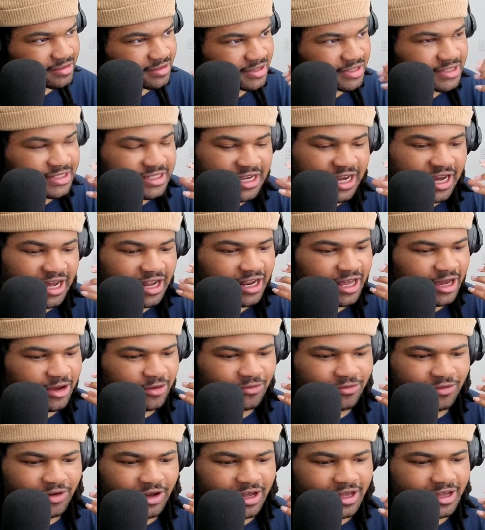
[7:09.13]
Kind of like
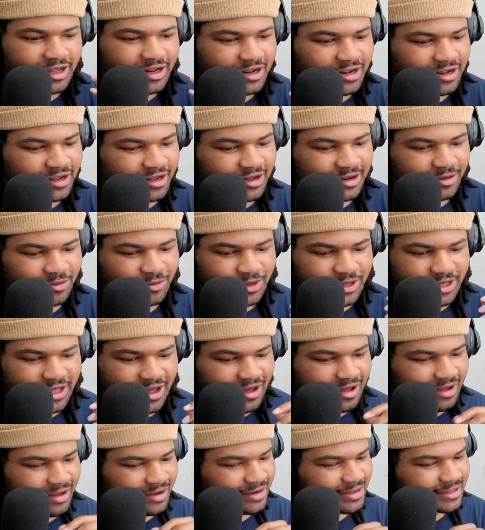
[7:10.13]
faded in with
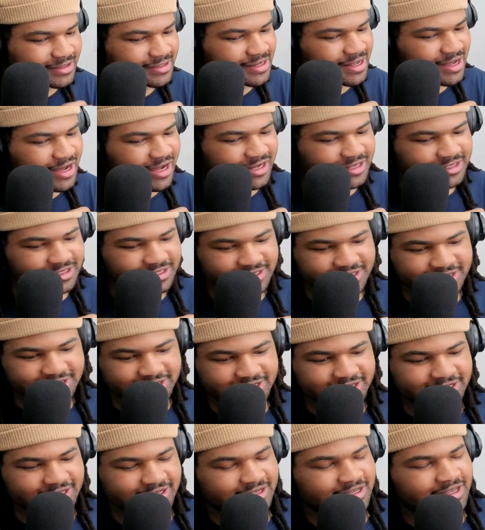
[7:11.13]
that. It's nice.
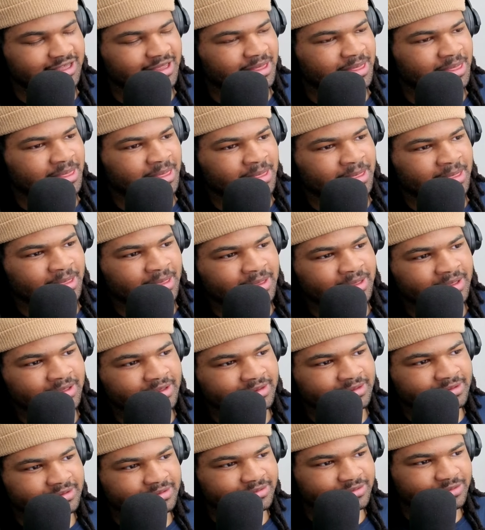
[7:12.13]

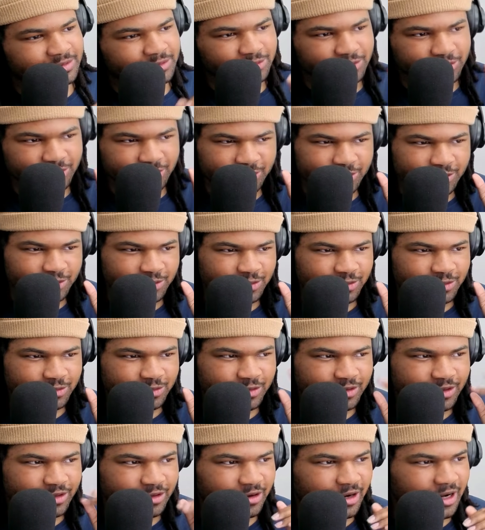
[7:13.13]
Whoa,
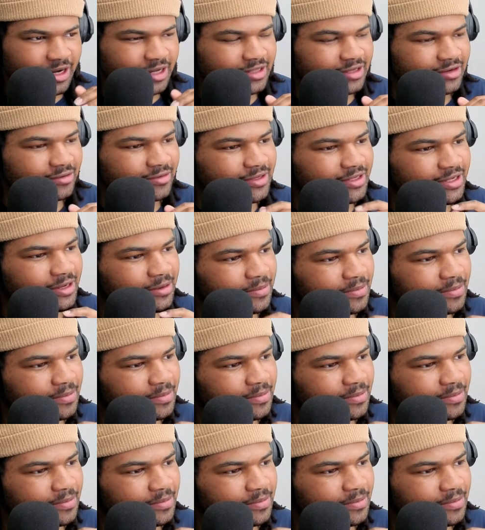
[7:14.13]
little high thing right there.